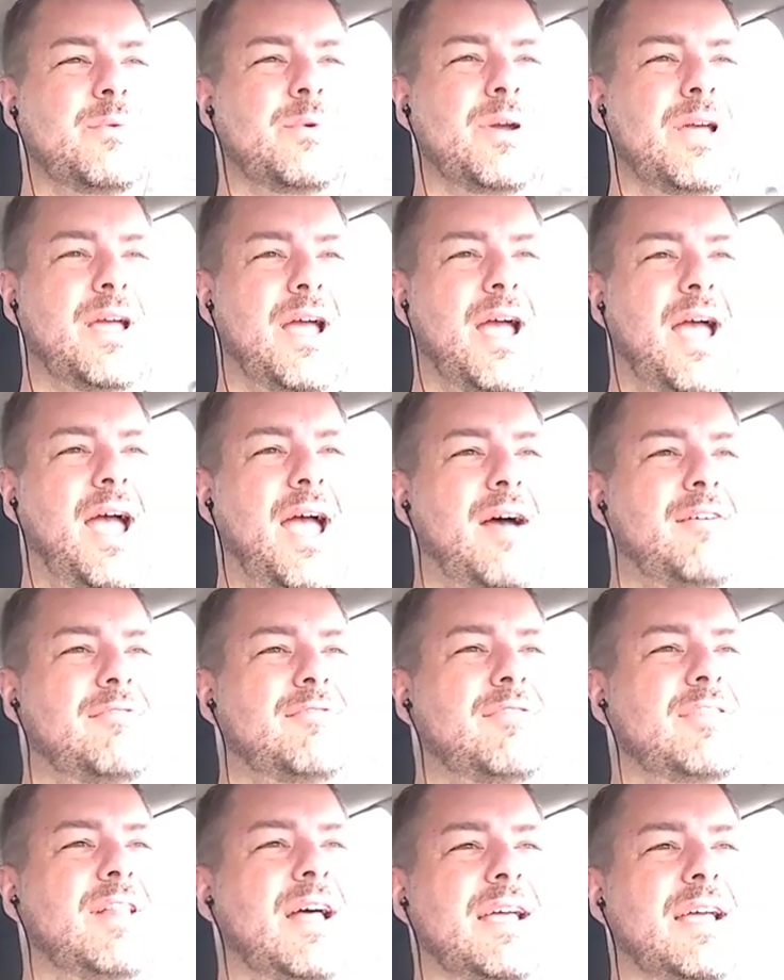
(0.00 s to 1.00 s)
We
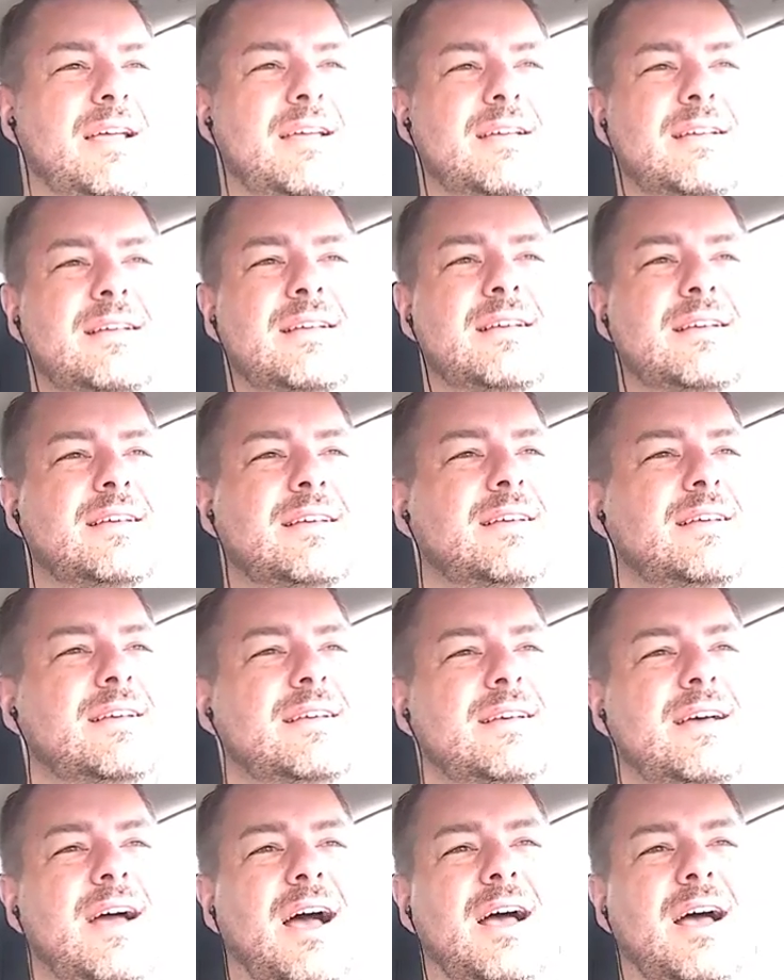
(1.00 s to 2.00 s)
have, like,
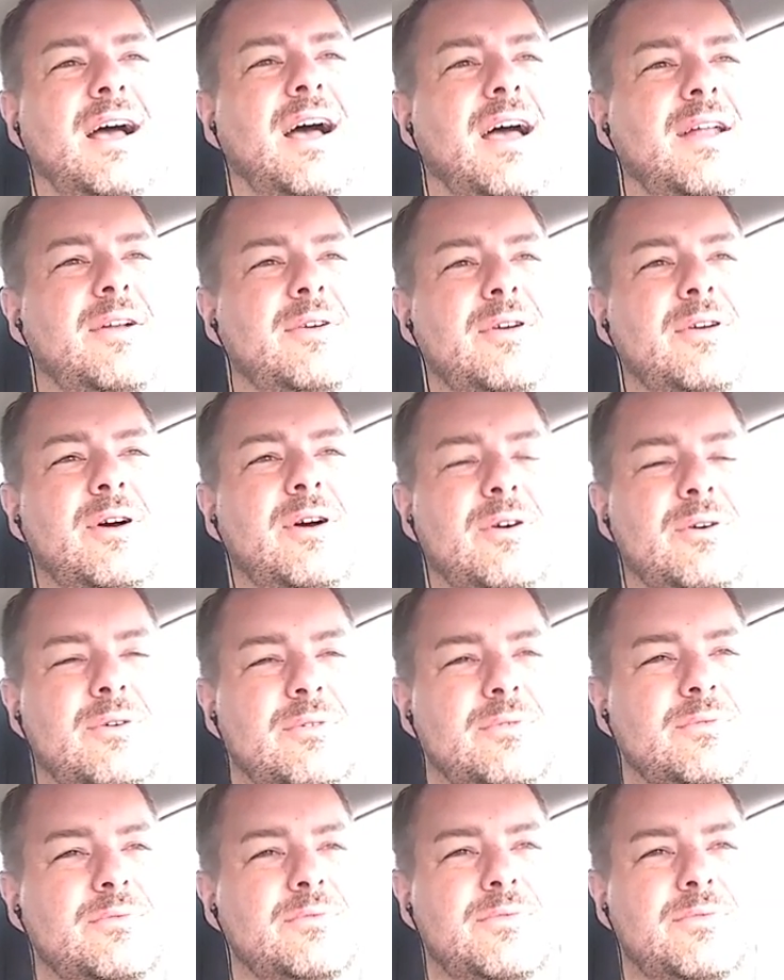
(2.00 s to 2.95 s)
I don't know,